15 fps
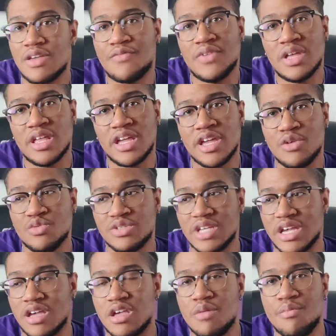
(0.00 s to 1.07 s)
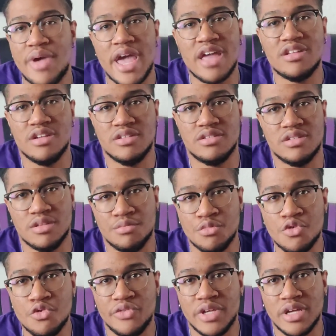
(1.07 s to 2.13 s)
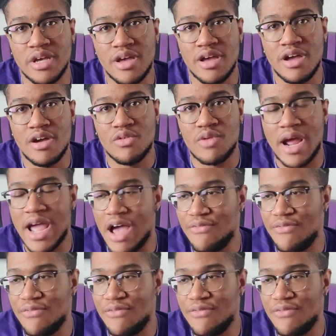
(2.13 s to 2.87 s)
I felt like it was like a companion to the movie, right?